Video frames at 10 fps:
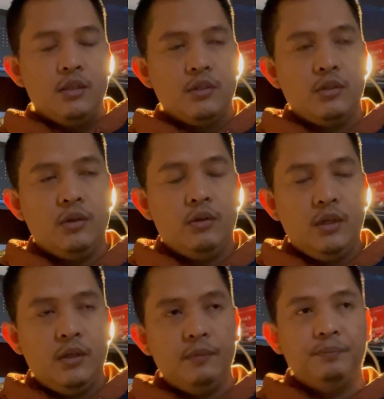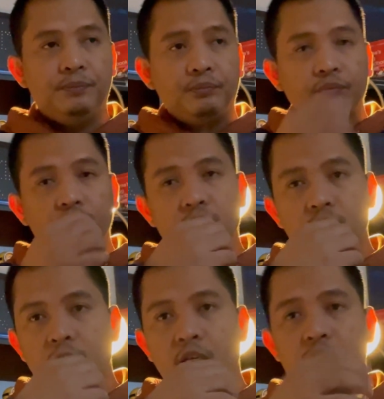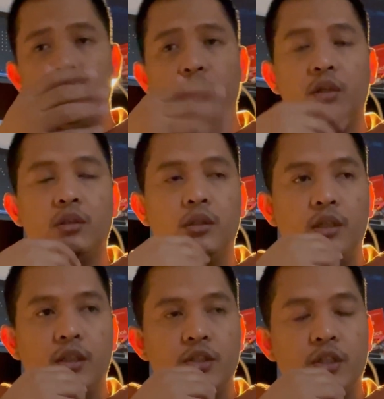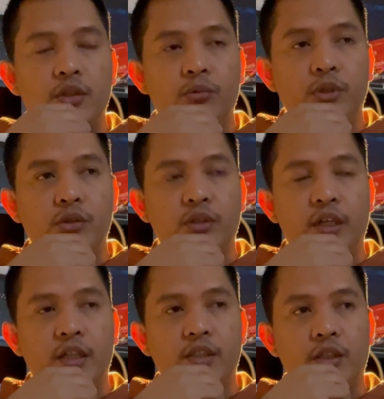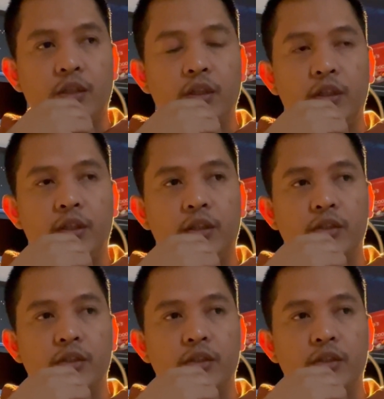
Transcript: So I just want to share with you guys earlier.